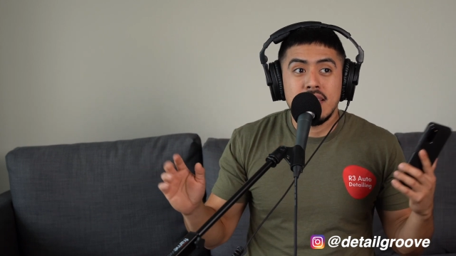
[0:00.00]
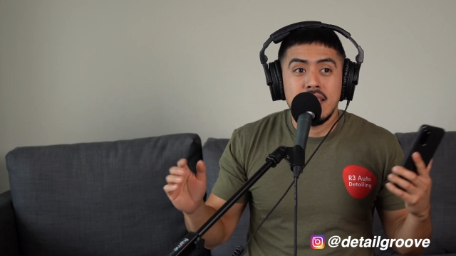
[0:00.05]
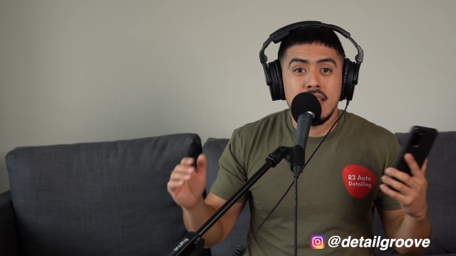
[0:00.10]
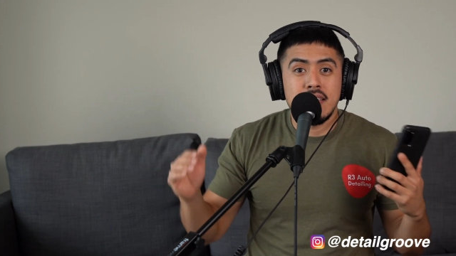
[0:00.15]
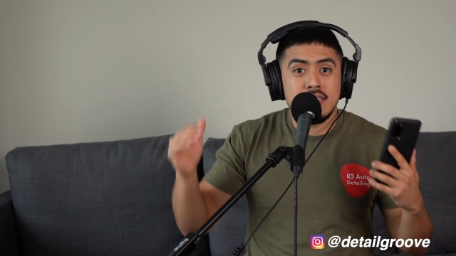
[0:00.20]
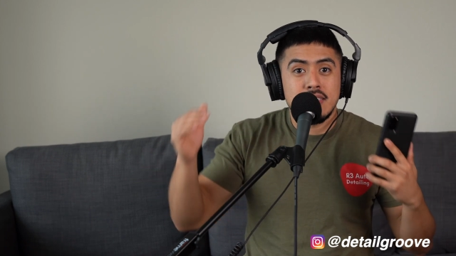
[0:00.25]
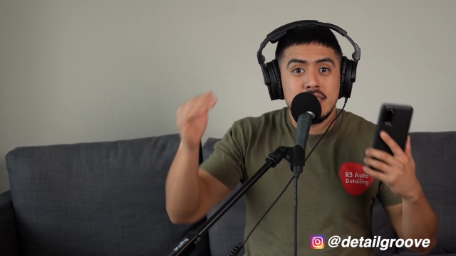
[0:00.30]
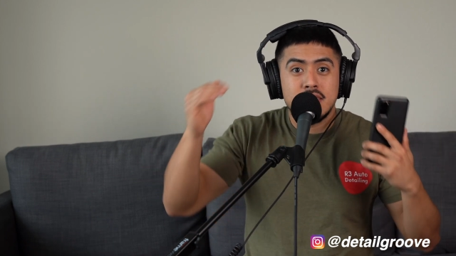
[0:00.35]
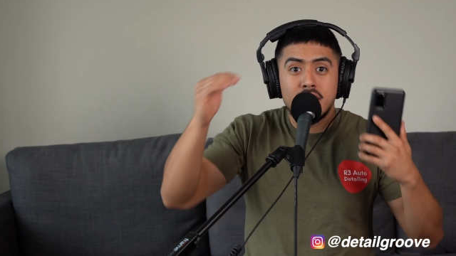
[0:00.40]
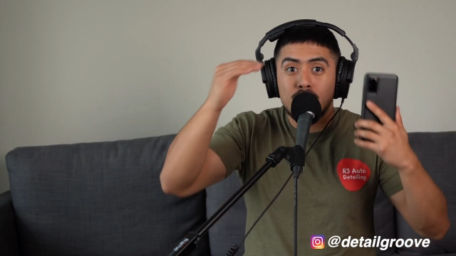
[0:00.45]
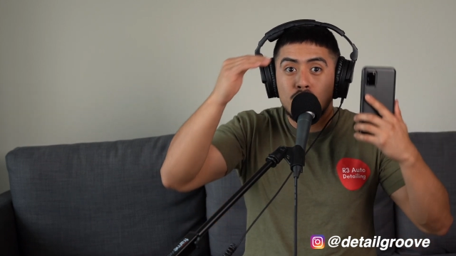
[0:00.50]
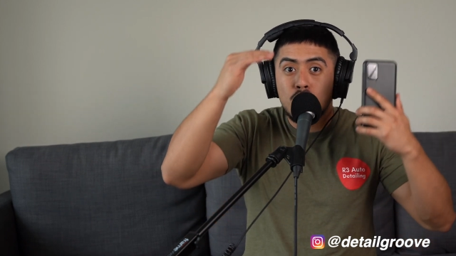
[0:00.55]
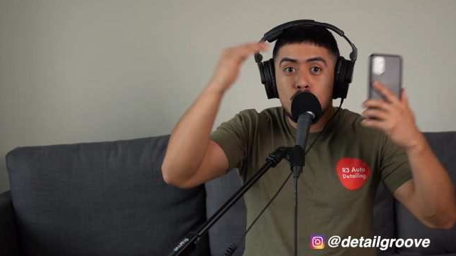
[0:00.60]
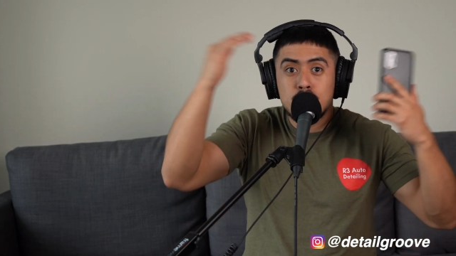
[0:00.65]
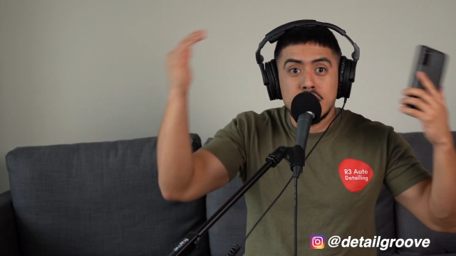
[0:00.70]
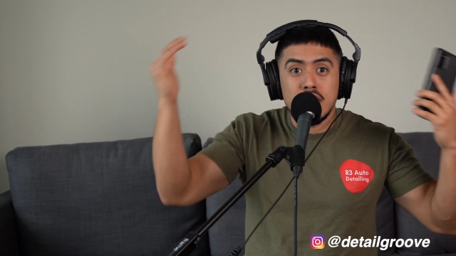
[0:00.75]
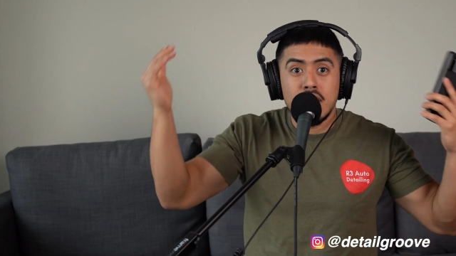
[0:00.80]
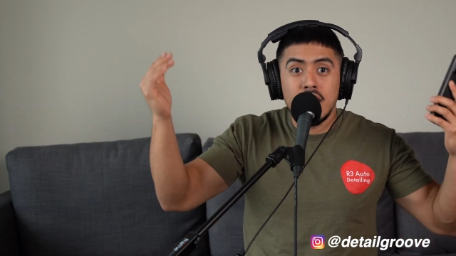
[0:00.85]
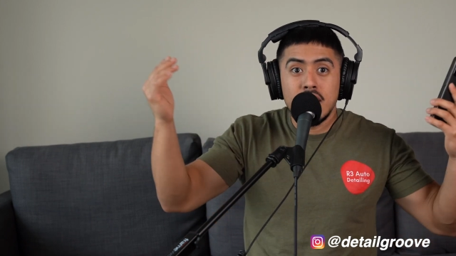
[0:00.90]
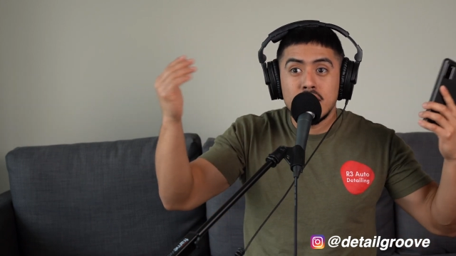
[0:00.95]
There's no
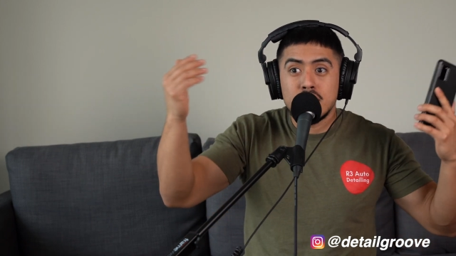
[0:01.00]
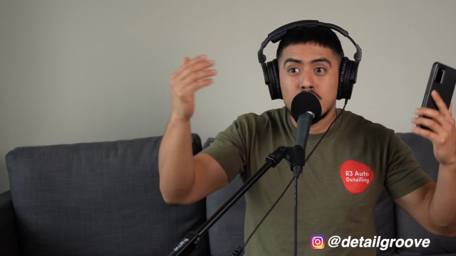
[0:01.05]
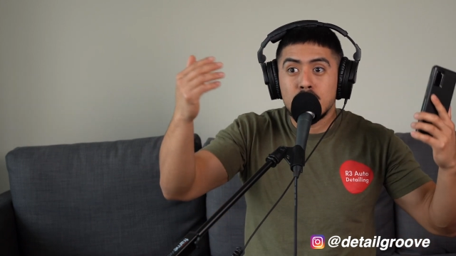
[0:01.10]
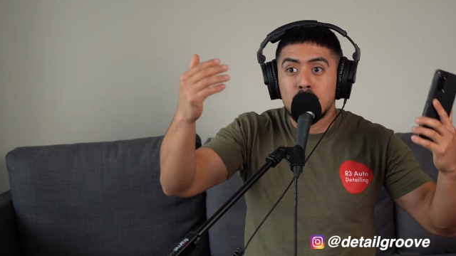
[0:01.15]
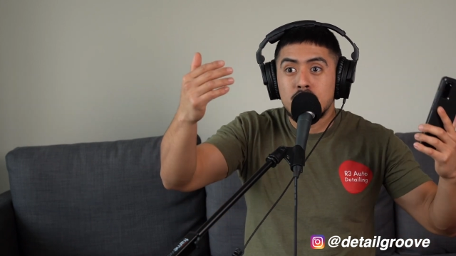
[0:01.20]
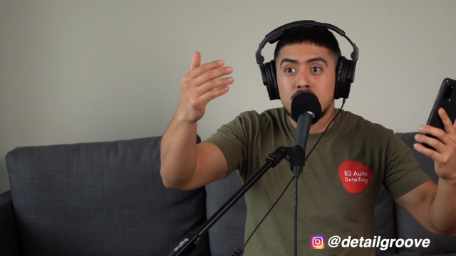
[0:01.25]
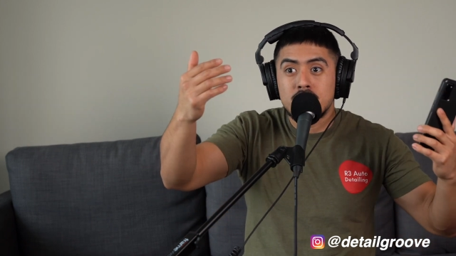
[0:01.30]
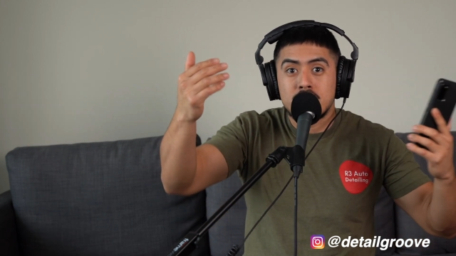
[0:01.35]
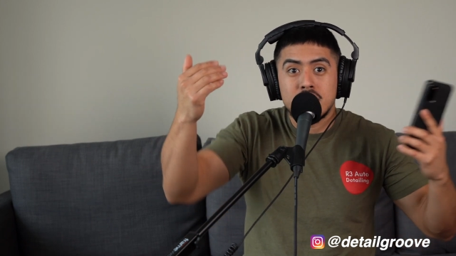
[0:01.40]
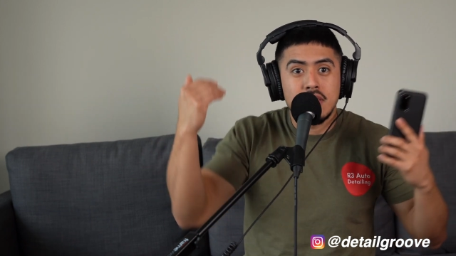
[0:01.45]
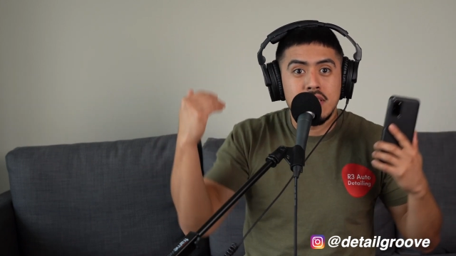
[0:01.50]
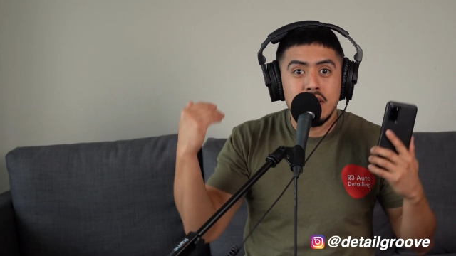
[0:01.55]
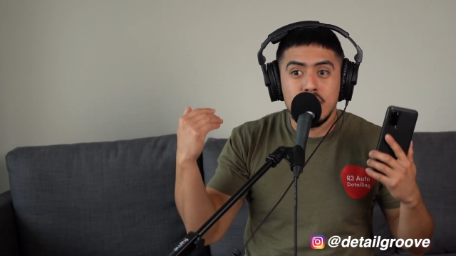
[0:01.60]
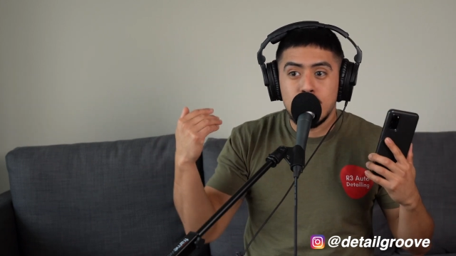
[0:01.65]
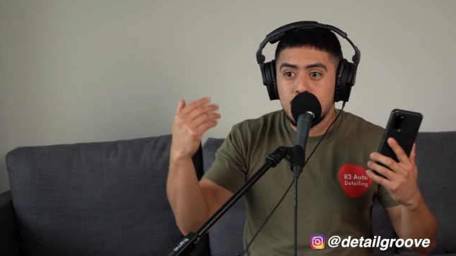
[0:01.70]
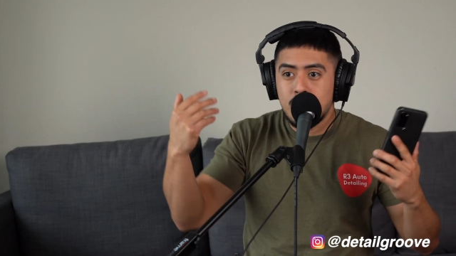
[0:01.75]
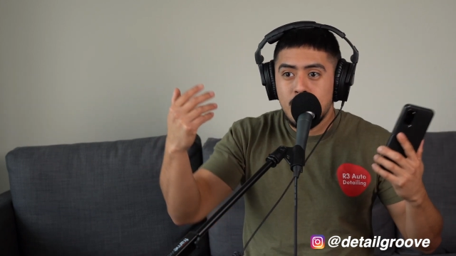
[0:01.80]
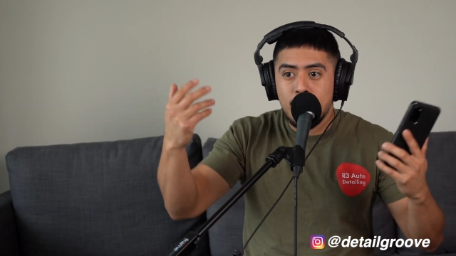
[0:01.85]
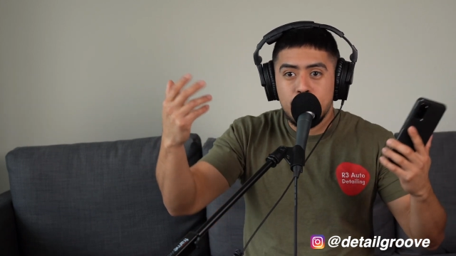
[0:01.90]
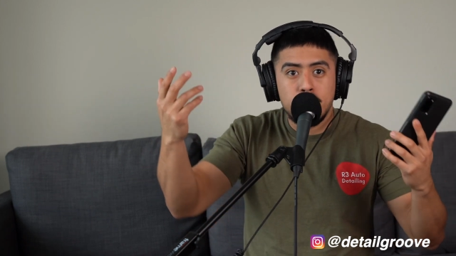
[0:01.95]
ceiling, so
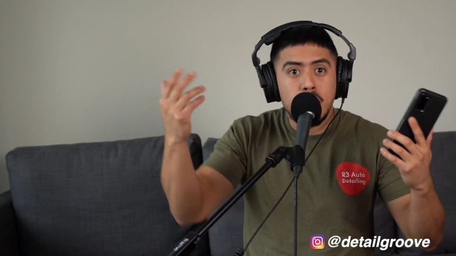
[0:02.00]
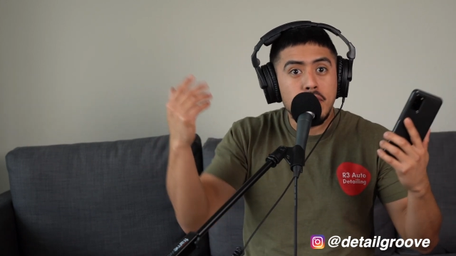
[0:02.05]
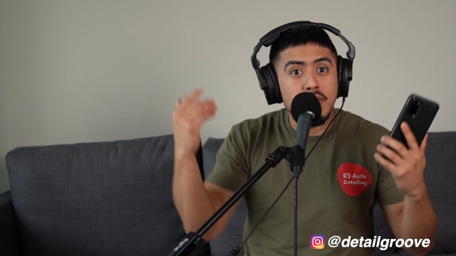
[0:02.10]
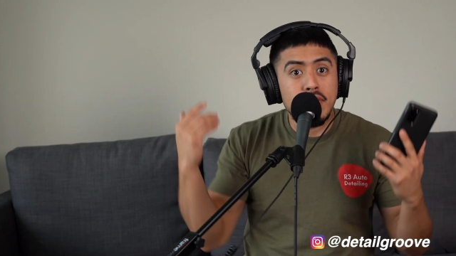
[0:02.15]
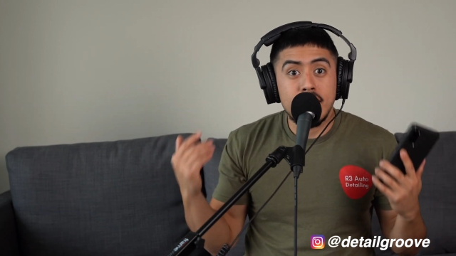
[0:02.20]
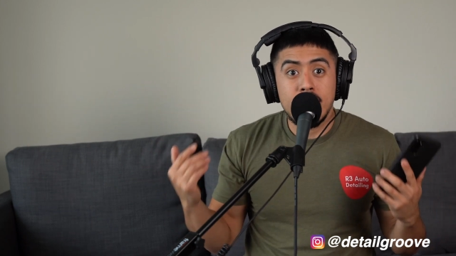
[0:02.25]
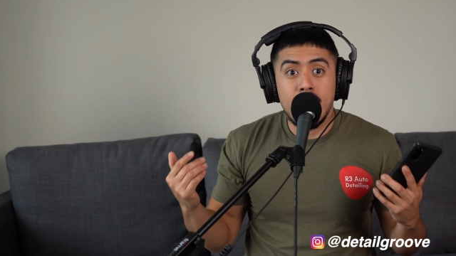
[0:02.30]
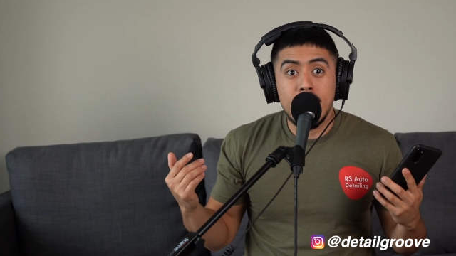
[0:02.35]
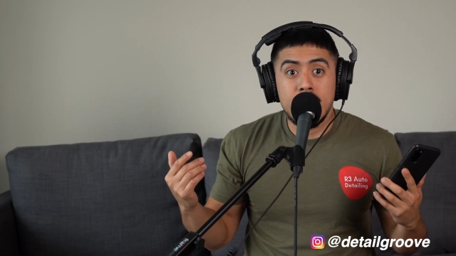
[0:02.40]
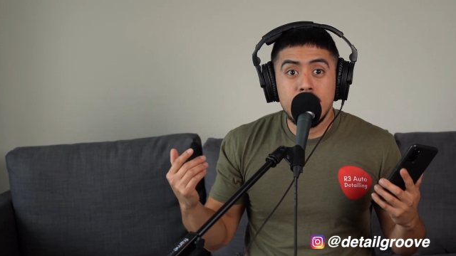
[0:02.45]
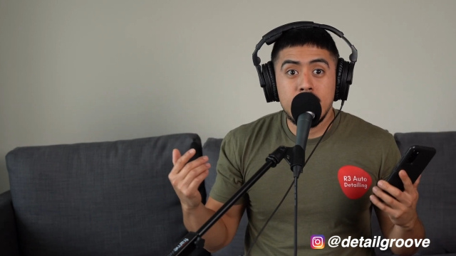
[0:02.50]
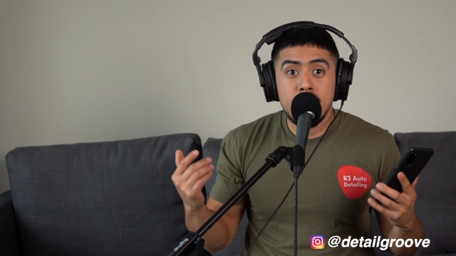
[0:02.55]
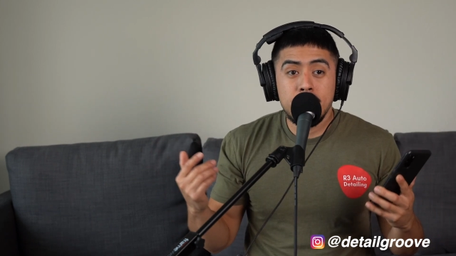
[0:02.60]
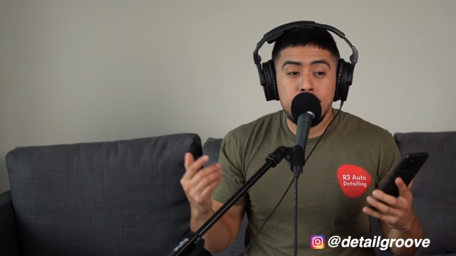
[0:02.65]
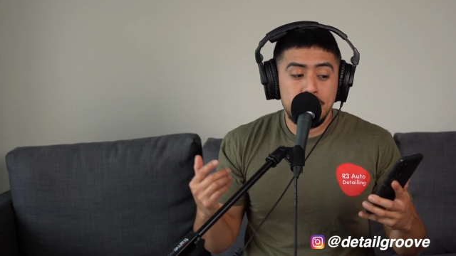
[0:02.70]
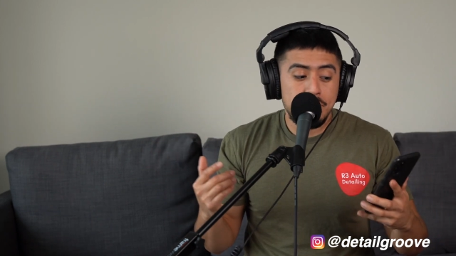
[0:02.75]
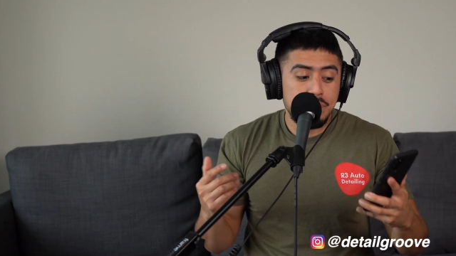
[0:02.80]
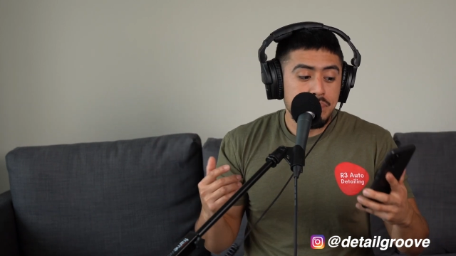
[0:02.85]
you have perfect lighting.